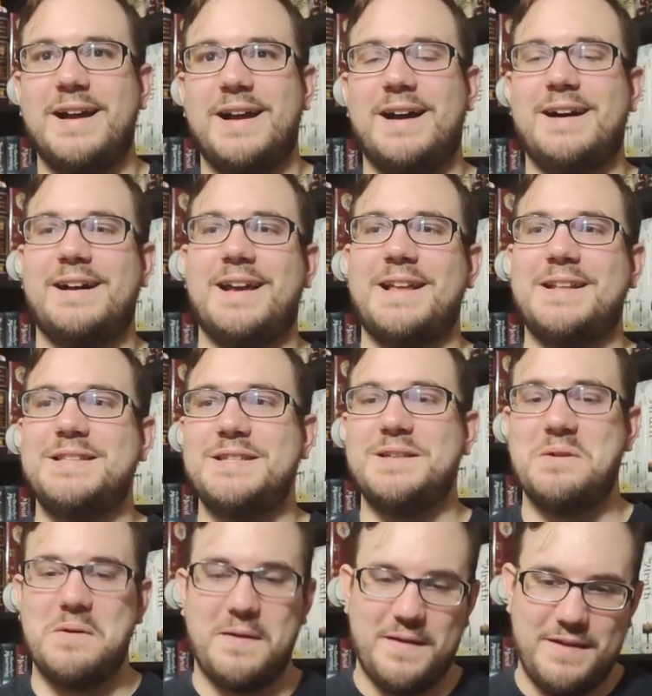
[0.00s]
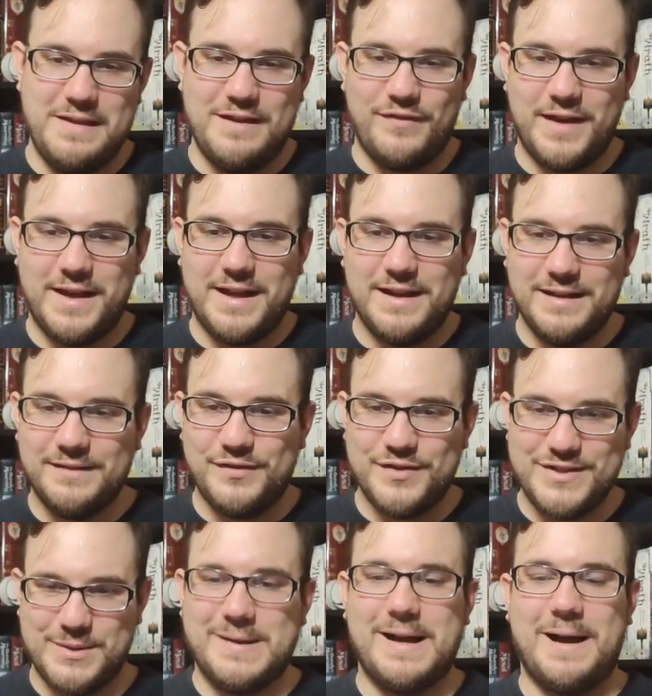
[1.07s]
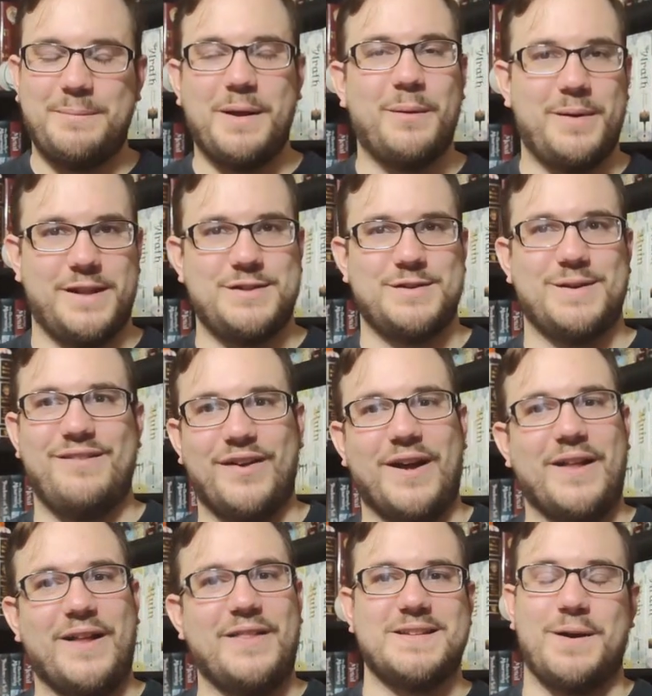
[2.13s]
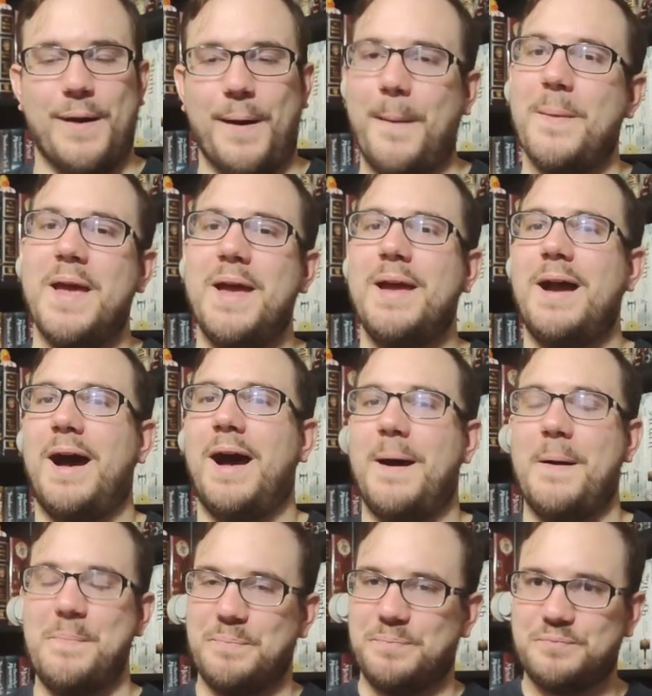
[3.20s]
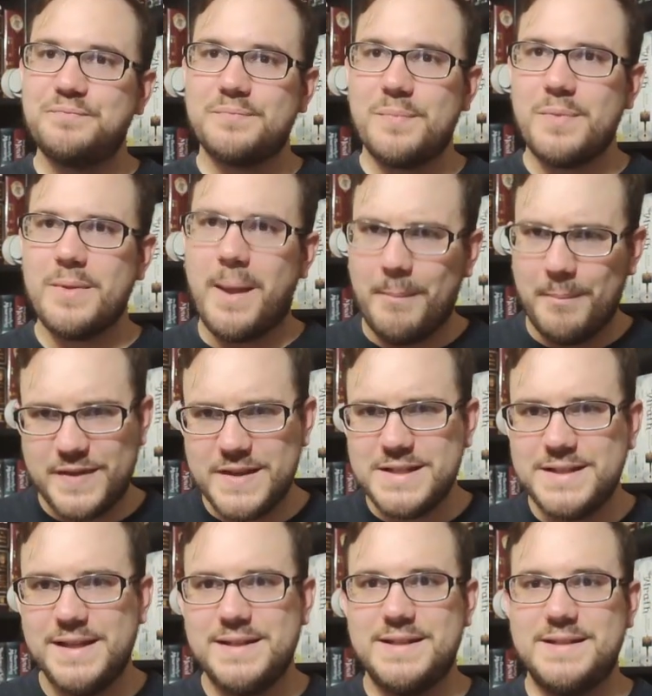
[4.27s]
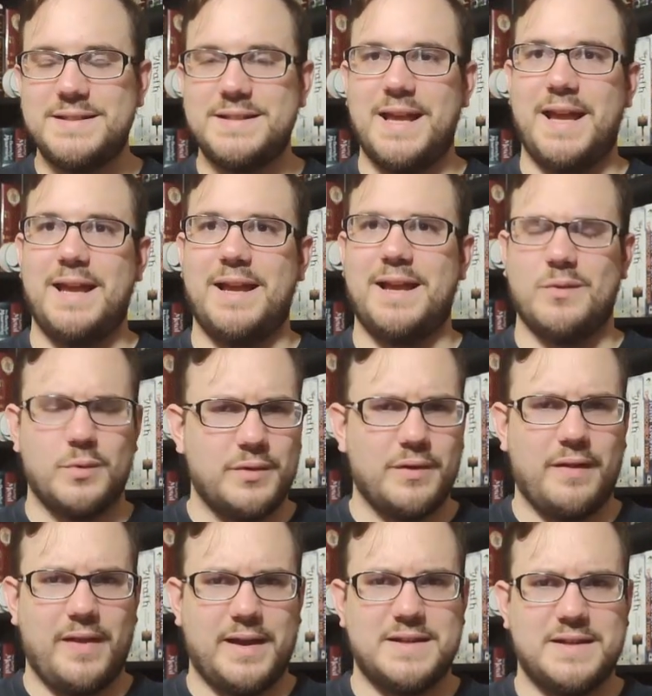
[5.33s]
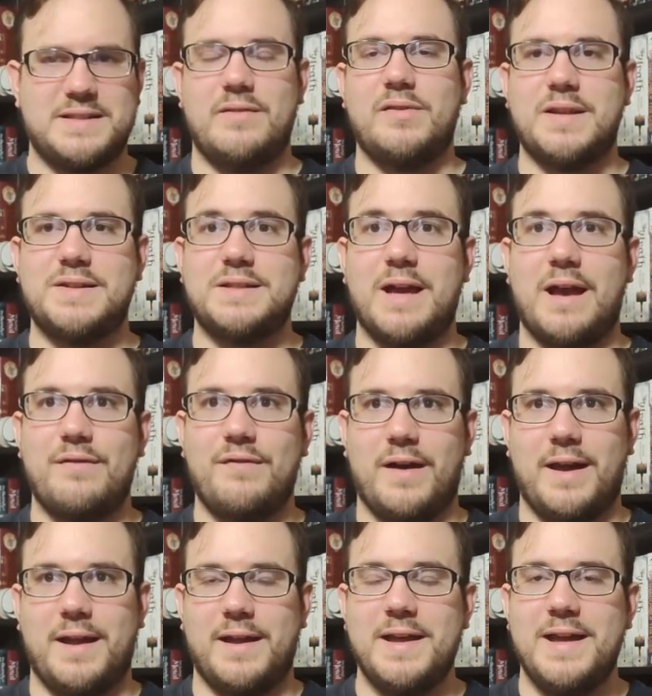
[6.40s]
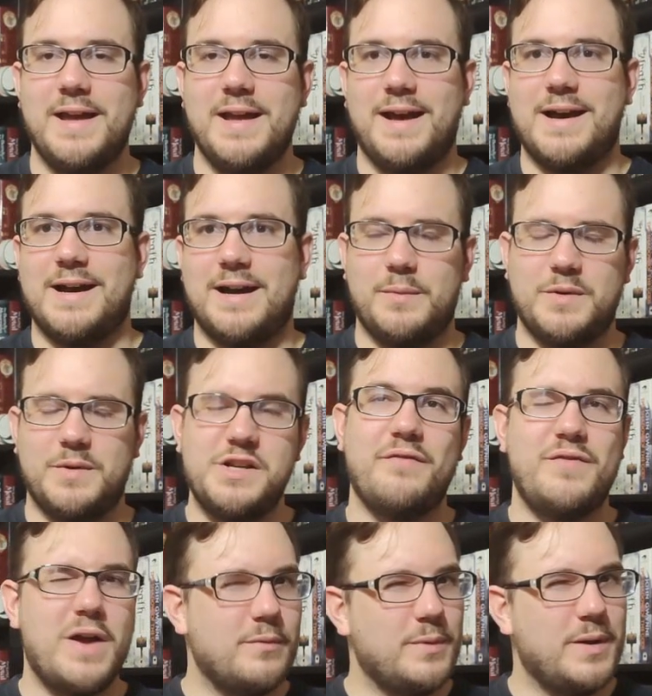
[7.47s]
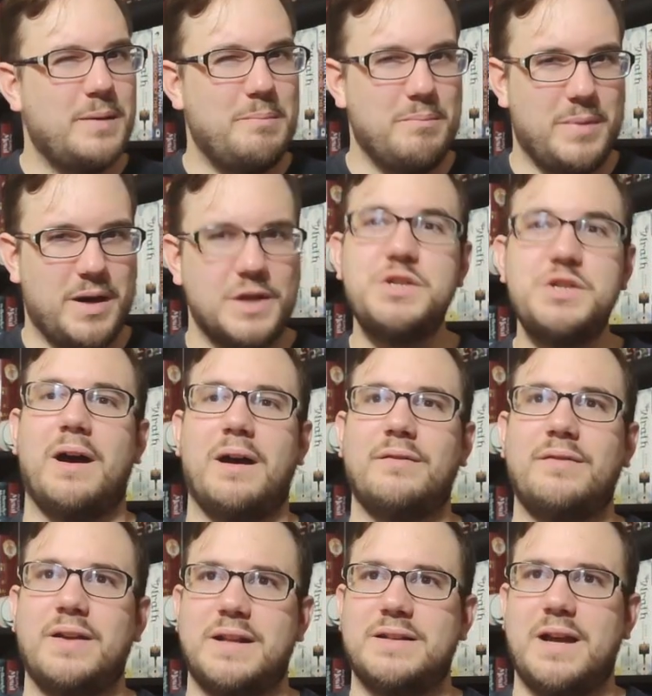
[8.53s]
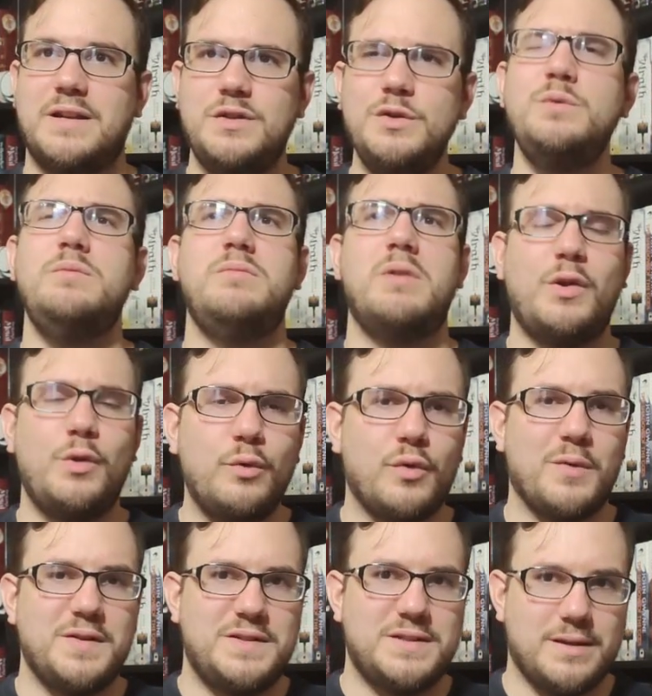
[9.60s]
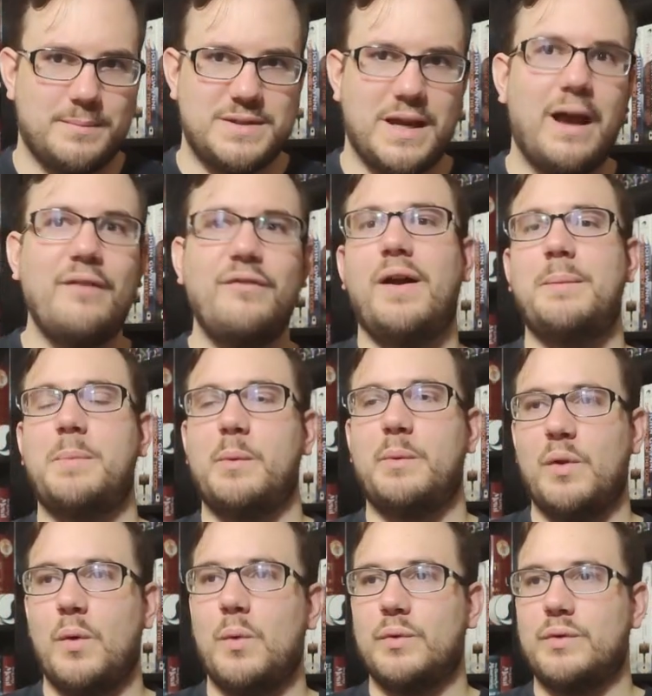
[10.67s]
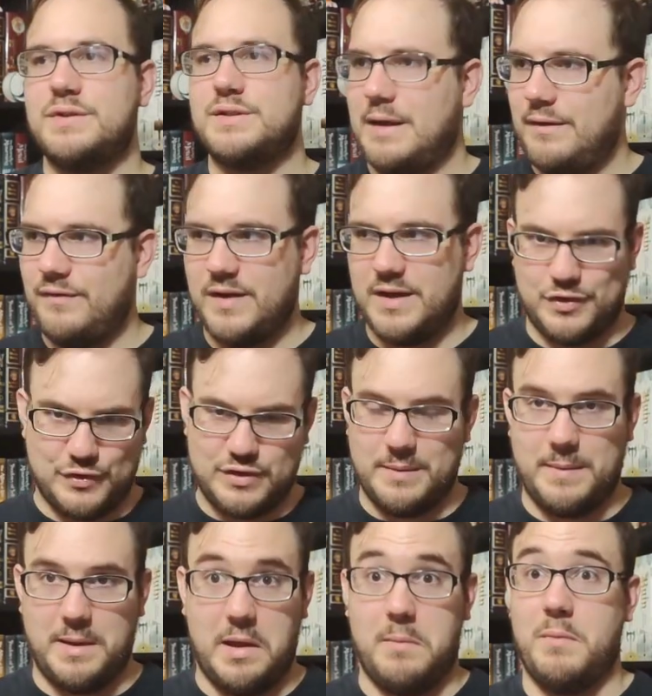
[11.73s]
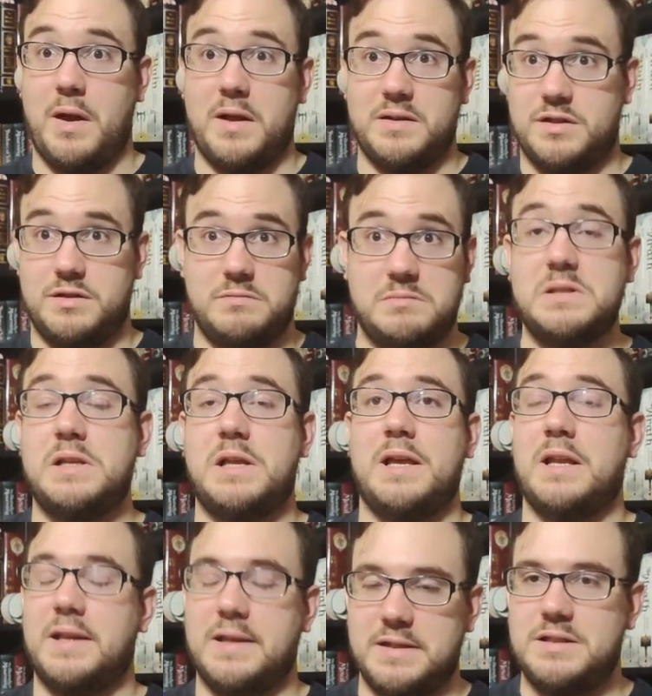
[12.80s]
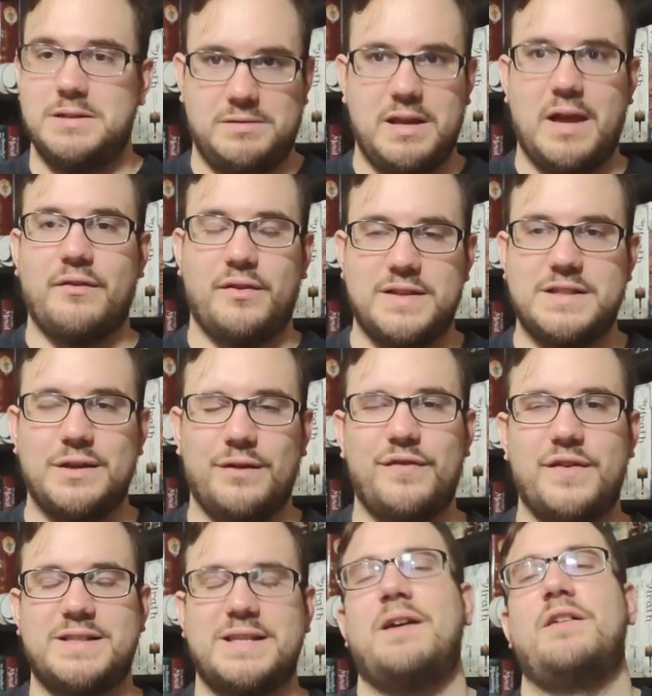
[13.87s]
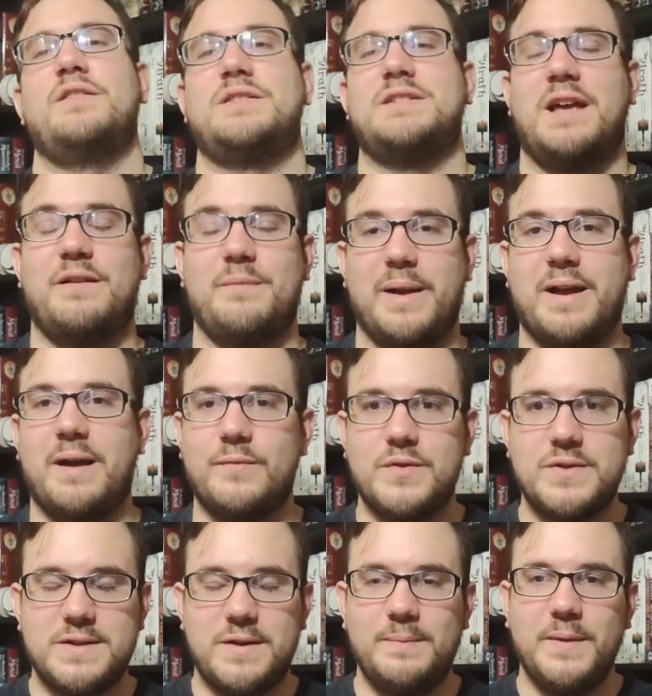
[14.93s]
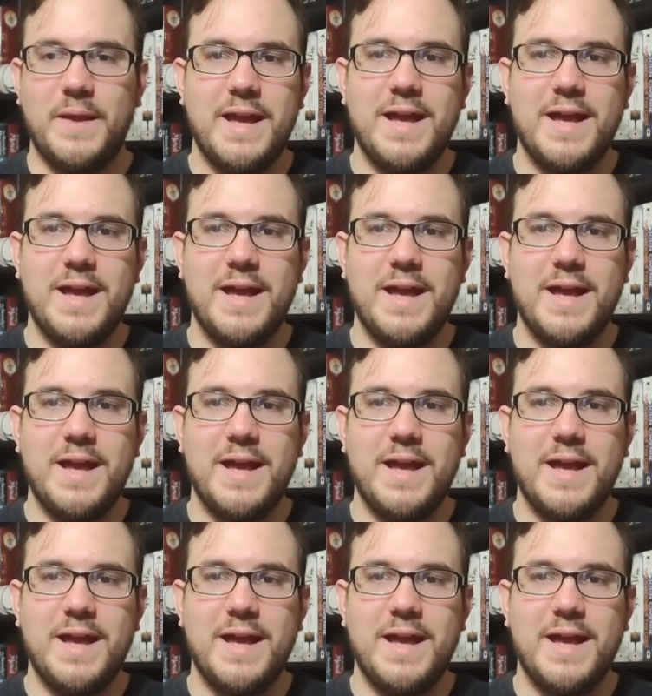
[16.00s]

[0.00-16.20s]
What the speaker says: And so if I get a physical copy, I want to try and find this art. But this is an older, like a 70s sci-fi, which I've not read much of. And I do throw in some sci-fi, but with older sci-fi or something, it definitely still fits outside of my comfort zone.